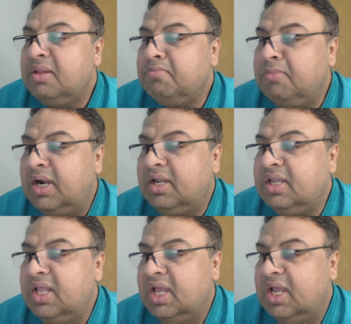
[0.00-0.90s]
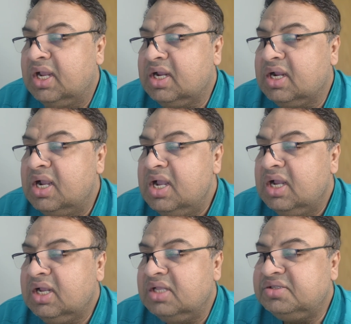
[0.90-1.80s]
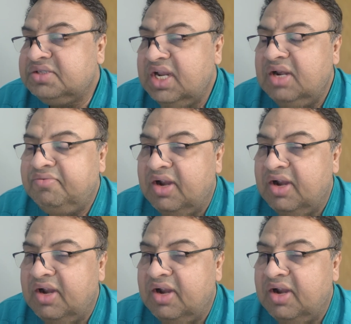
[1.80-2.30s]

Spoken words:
But the constraint